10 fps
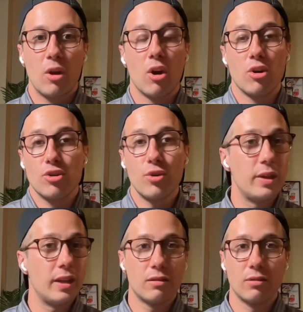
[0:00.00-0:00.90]
are doing
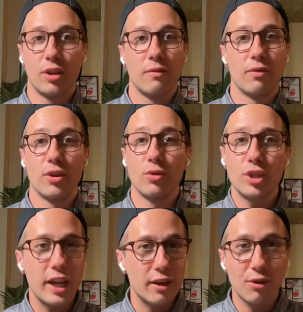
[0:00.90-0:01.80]
is looking for new
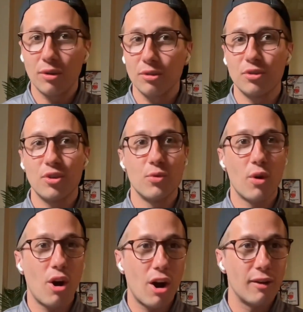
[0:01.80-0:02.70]
channels, new
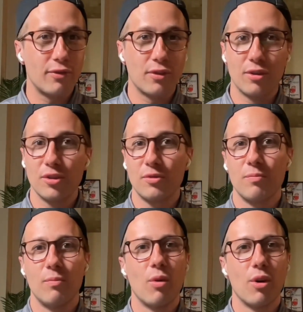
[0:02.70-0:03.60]
offers,
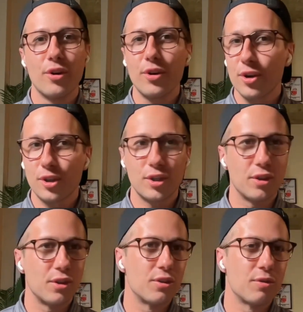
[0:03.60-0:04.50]
more
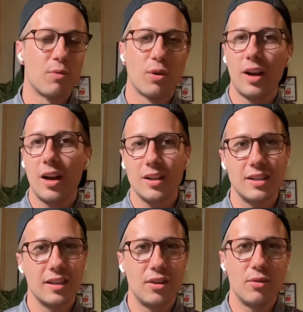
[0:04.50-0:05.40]
nurtures, more
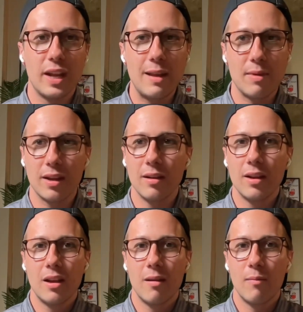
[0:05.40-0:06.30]
content, you name it.
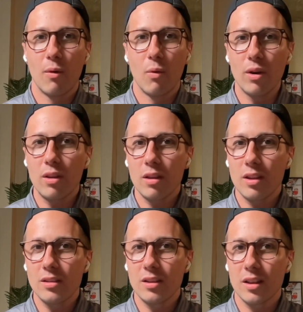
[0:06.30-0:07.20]
But one of the
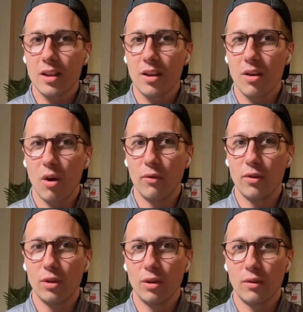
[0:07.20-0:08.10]
things that they
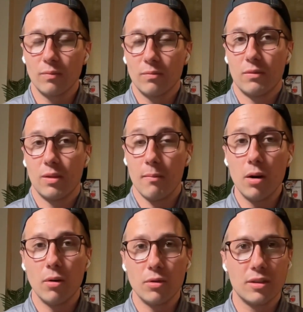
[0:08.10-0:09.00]
overlook the
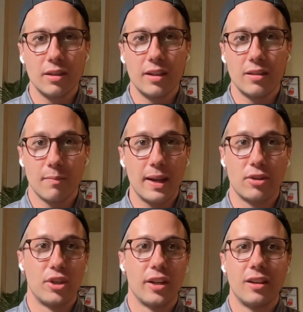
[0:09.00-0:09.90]
most is
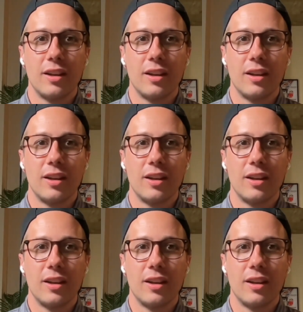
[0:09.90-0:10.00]
messaging.